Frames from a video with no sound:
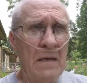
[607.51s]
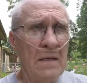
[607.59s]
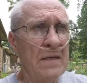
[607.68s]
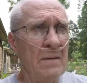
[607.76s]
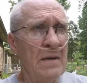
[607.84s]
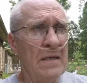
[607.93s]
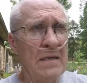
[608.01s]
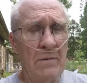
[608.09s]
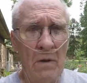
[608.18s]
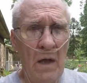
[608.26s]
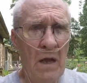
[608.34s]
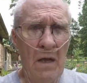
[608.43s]
And somebody says,
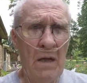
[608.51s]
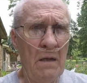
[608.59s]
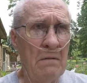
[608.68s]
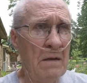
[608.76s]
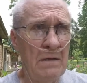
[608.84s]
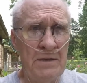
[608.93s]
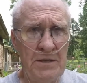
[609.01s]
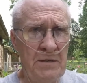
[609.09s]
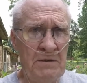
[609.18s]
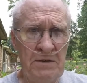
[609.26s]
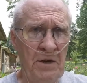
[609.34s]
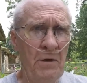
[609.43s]
well, let's
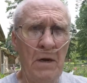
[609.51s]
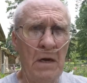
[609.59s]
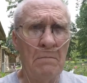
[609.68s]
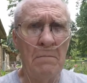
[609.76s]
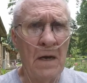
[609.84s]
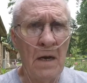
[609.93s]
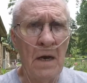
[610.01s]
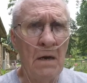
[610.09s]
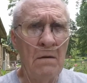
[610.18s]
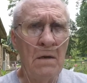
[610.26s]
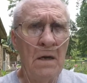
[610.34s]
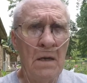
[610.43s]
just shoot them, you know.